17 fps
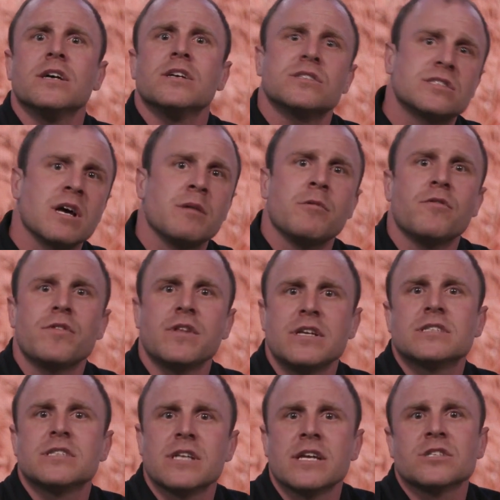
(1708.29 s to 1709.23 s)
Some of
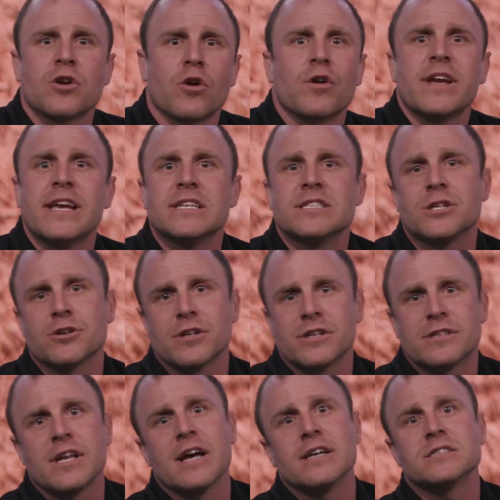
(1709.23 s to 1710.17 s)
these things are easier
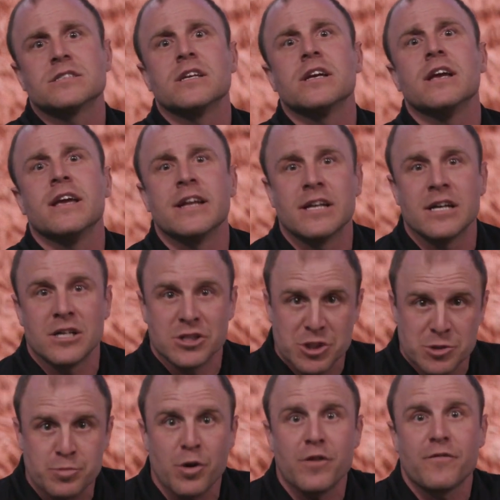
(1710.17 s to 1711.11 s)
to test in a
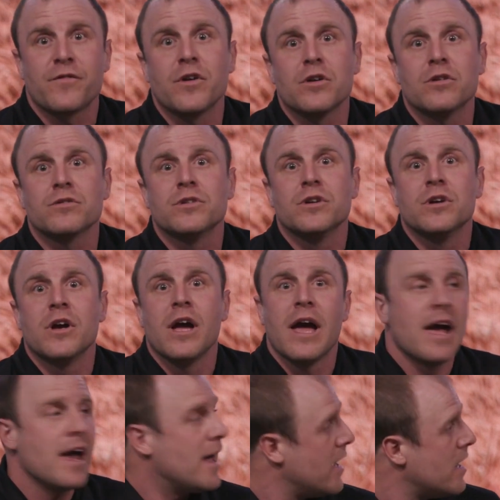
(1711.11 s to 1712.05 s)
split field,
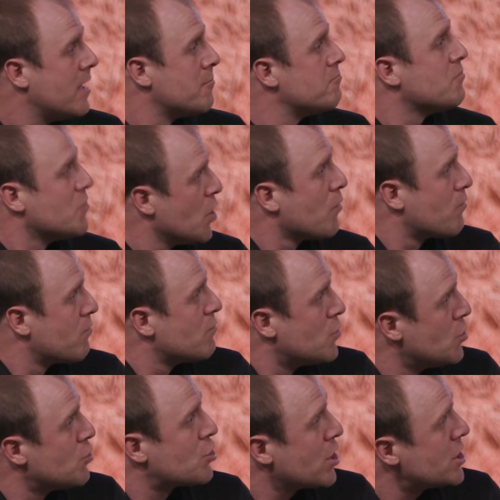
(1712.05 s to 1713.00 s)
and
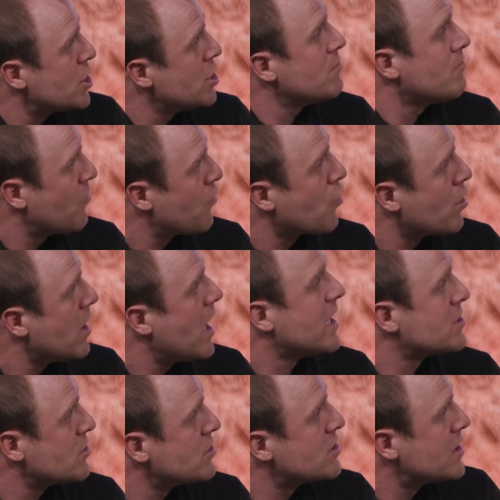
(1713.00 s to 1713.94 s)
nutrition,
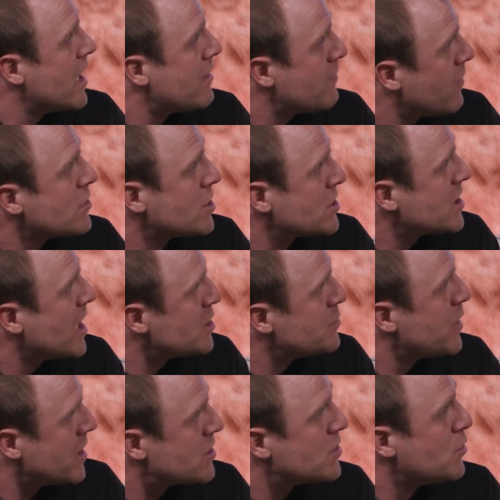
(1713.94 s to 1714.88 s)
fertilizers, and
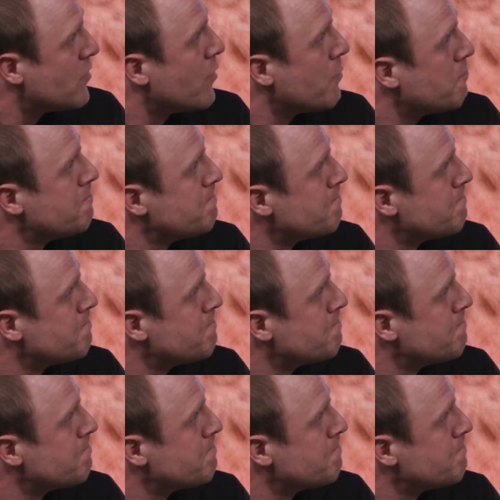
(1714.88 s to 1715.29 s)
fungicides being two of them.